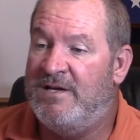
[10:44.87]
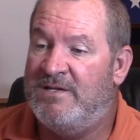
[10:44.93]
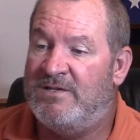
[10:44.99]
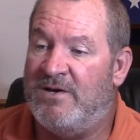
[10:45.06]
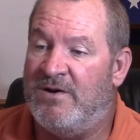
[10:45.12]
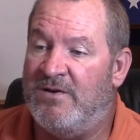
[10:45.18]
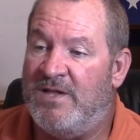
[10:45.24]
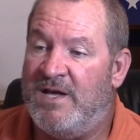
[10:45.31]

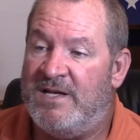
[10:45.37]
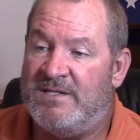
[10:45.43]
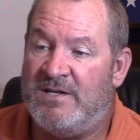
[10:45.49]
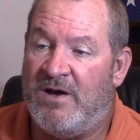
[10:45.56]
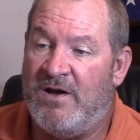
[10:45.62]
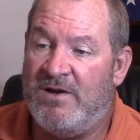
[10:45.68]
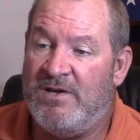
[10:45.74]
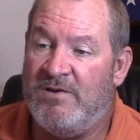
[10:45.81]
So
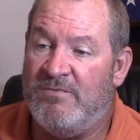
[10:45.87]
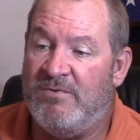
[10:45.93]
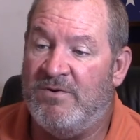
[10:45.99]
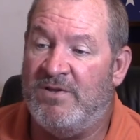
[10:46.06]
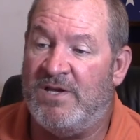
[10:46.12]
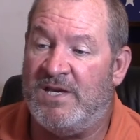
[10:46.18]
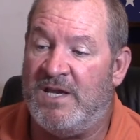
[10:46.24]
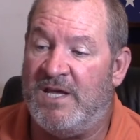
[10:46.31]
that's all you
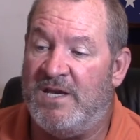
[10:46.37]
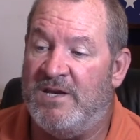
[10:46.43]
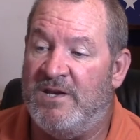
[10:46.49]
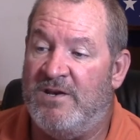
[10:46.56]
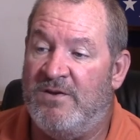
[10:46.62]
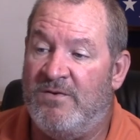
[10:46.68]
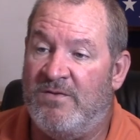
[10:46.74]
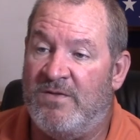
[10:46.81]
really need
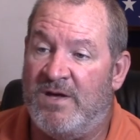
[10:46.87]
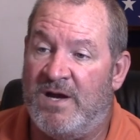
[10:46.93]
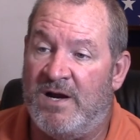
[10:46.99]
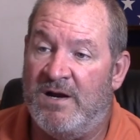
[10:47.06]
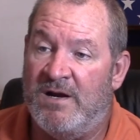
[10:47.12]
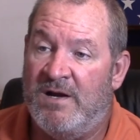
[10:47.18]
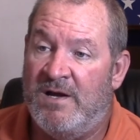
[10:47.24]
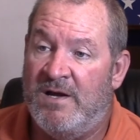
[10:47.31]
to do
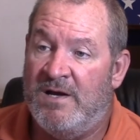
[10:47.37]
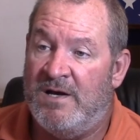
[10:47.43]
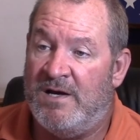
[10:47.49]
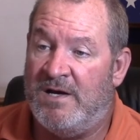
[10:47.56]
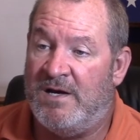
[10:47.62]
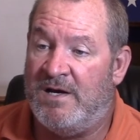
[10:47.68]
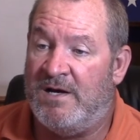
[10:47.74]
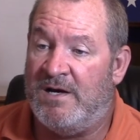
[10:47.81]
there.
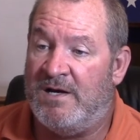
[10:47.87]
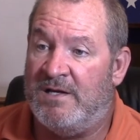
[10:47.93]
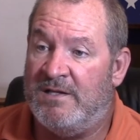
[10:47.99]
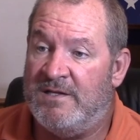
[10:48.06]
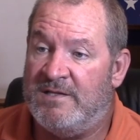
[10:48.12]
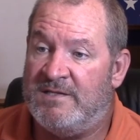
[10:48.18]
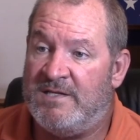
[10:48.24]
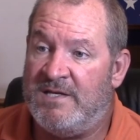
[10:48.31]
Uh,
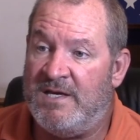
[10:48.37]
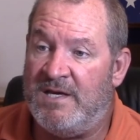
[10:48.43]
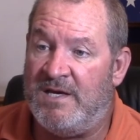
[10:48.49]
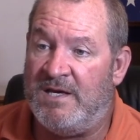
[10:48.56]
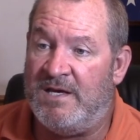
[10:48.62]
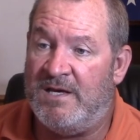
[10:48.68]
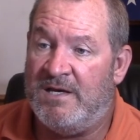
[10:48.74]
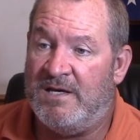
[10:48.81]
let's
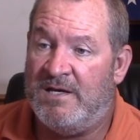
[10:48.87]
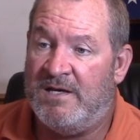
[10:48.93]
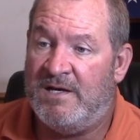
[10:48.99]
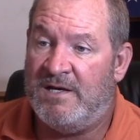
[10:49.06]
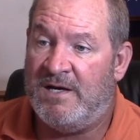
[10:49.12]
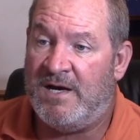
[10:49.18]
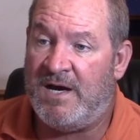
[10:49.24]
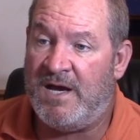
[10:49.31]
see.
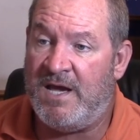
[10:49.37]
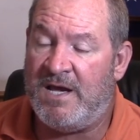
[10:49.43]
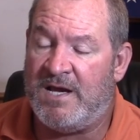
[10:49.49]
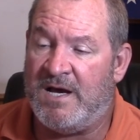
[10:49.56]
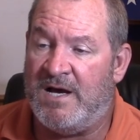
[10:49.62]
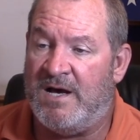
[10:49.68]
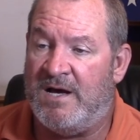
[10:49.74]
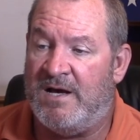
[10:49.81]

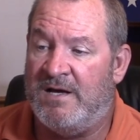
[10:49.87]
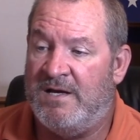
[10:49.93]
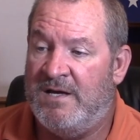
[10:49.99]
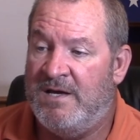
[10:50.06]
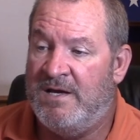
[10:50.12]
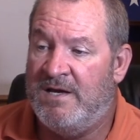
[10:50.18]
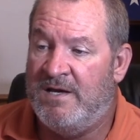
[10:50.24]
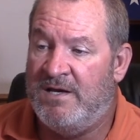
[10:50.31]
Ica,
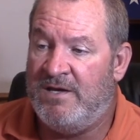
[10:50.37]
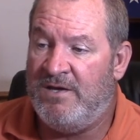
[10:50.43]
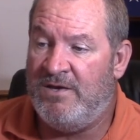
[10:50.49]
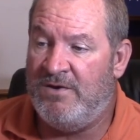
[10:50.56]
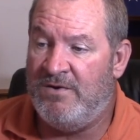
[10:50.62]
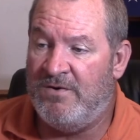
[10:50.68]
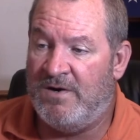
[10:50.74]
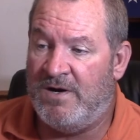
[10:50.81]

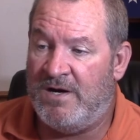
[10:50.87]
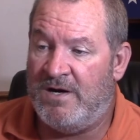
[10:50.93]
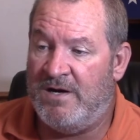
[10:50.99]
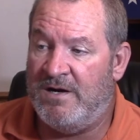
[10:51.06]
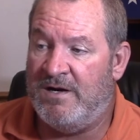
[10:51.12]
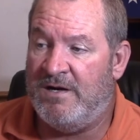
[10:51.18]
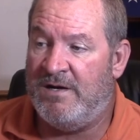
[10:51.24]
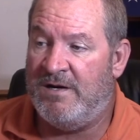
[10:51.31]
you
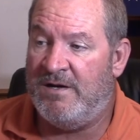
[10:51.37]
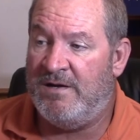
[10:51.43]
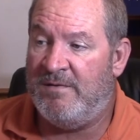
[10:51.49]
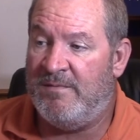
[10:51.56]
are,